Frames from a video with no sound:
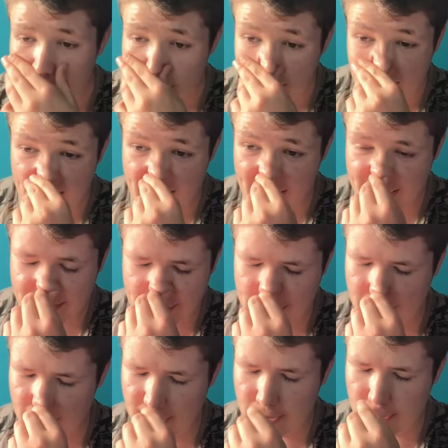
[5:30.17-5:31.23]
And
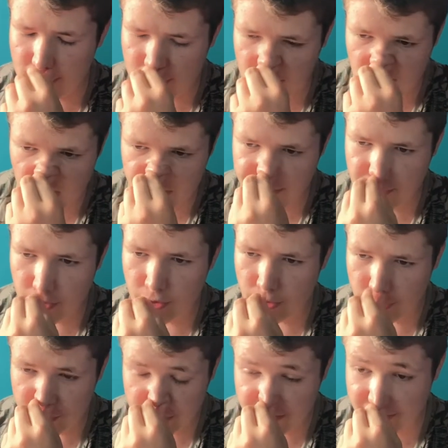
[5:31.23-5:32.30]
of
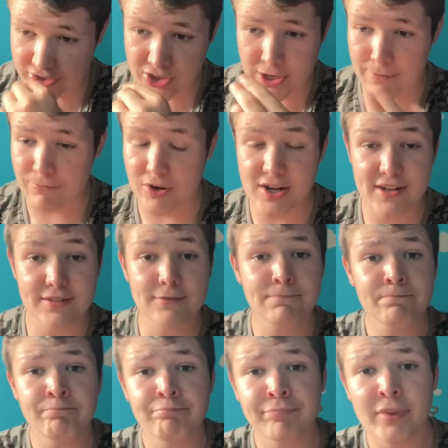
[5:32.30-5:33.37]
course, for some reason,
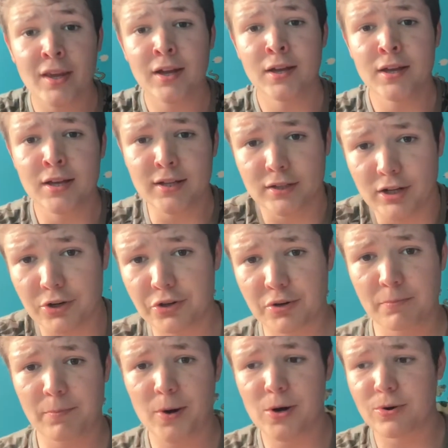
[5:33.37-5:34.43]

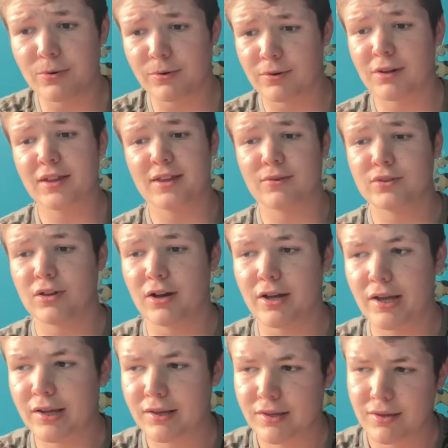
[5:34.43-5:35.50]
Logan Paul,
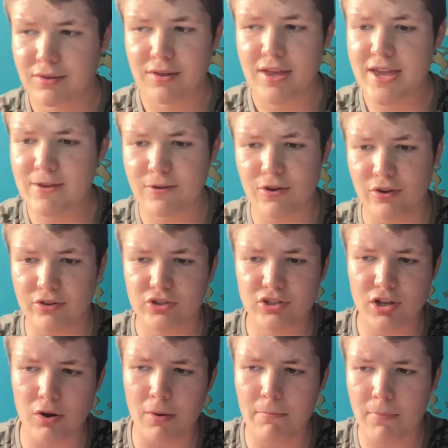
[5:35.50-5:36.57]
he got
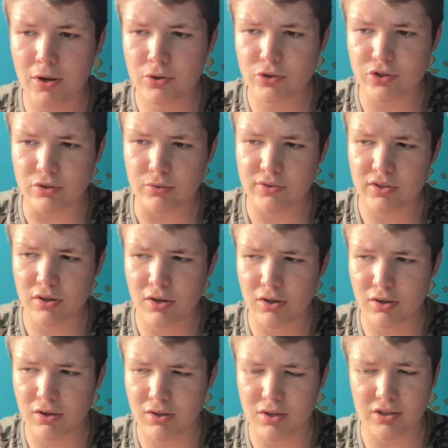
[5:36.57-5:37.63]
so emotional. He was
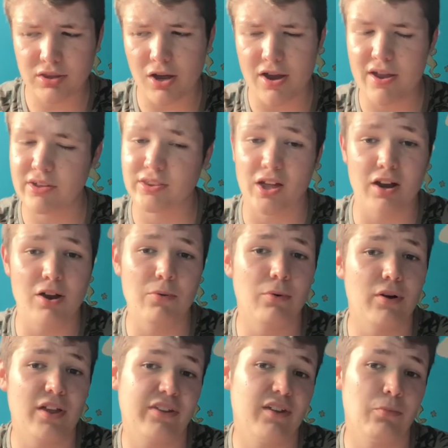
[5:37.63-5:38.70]
like, I don't know
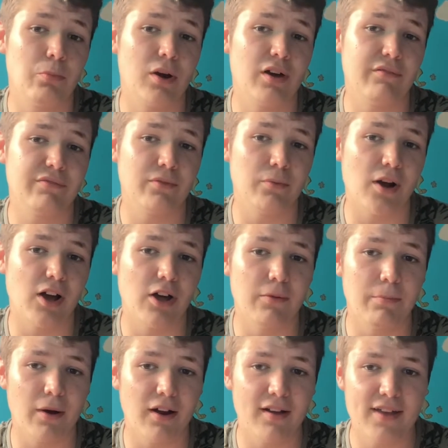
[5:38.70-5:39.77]
what he said word for
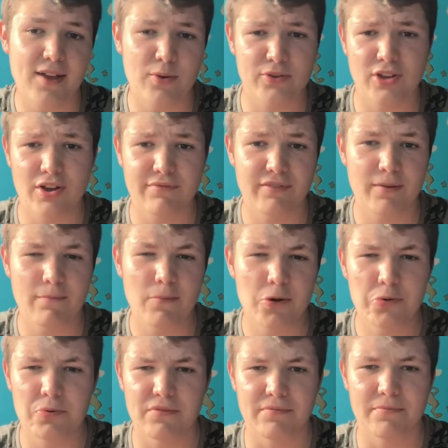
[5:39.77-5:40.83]
word, but he was over the
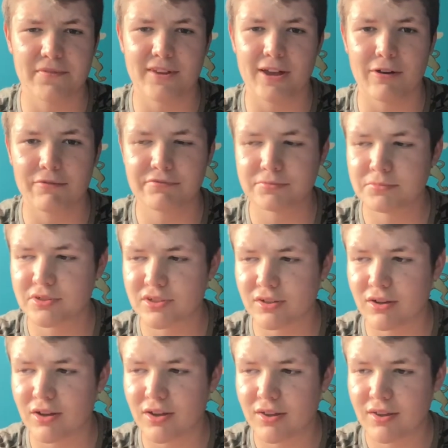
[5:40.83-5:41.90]
moon with himself. I'm just
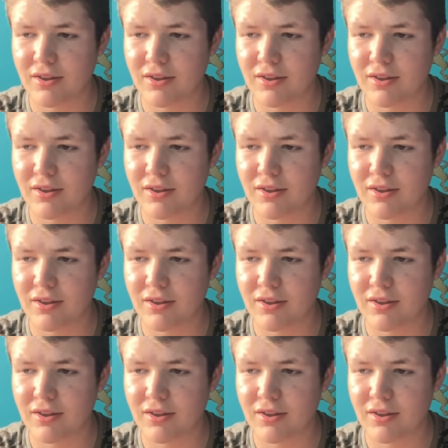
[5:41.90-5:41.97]
like,